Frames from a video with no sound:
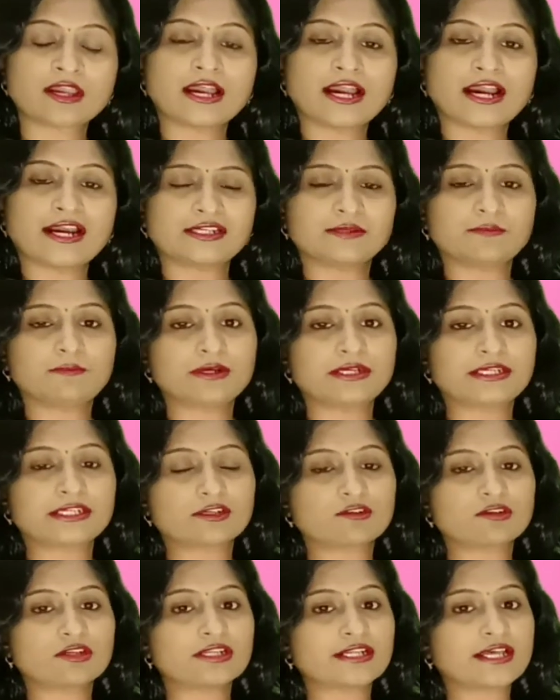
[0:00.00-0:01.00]
at a
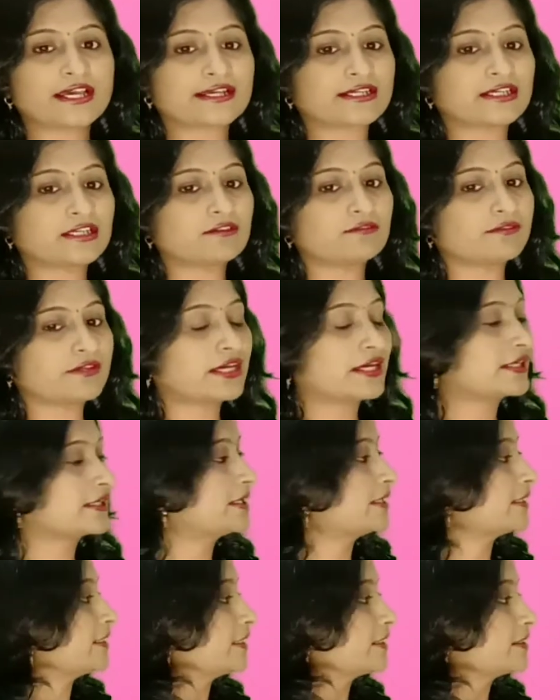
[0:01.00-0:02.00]
particular angle we are
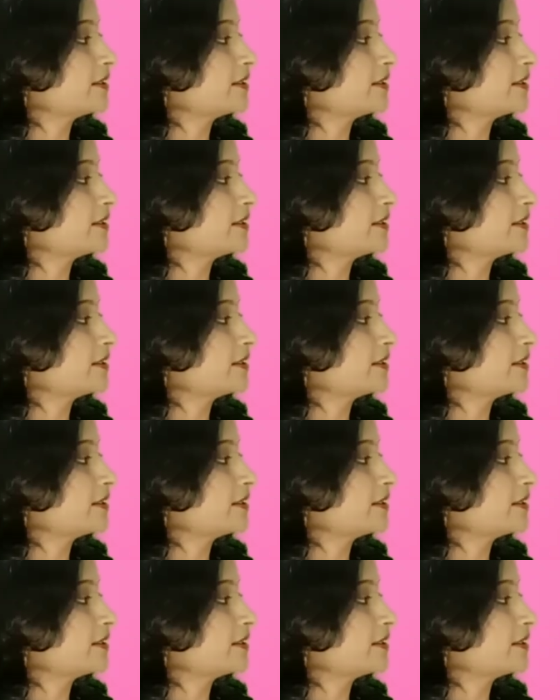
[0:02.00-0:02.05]
getting